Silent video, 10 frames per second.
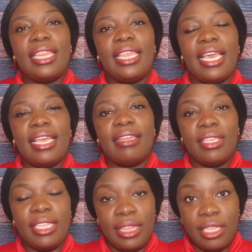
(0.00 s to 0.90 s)
that
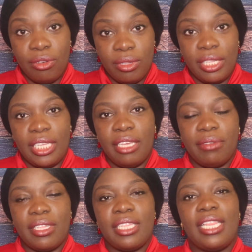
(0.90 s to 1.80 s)
literally
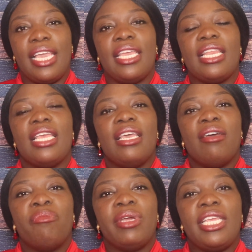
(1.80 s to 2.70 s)
give us light
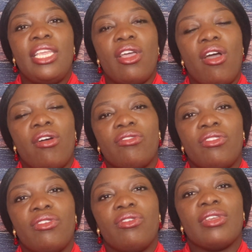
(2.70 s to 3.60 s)
but he
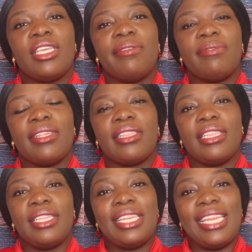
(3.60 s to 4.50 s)
also gives us
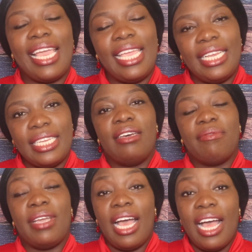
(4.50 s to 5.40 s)
the light
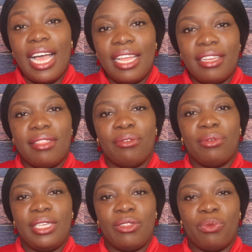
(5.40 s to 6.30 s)
of God
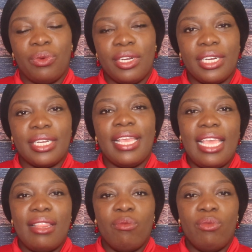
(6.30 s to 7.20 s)
through his word.
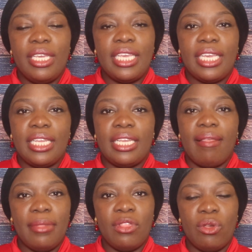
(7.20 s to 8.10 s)
And we
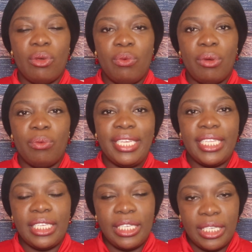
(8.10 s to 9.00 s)
can, so when
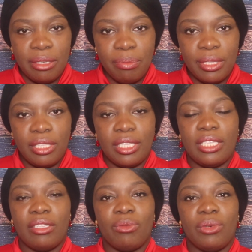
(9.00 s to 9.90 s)
we jump into
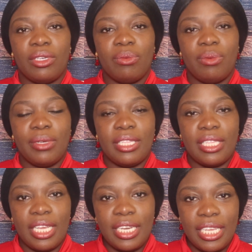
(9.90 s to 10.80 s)
his word, when we
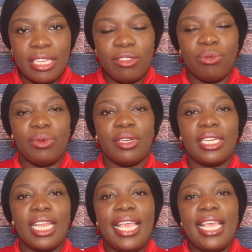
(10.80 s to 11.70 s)
study his
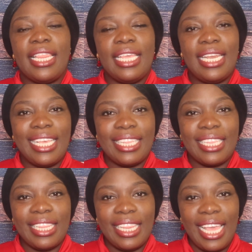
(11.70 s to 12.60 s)
word, then his
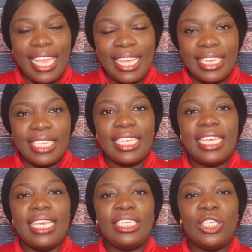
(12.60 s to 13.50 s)
light
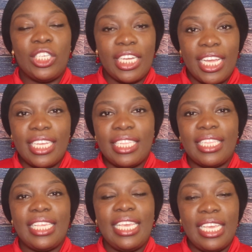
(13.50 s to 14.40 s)

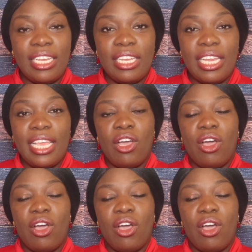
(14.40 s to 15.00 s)
shines in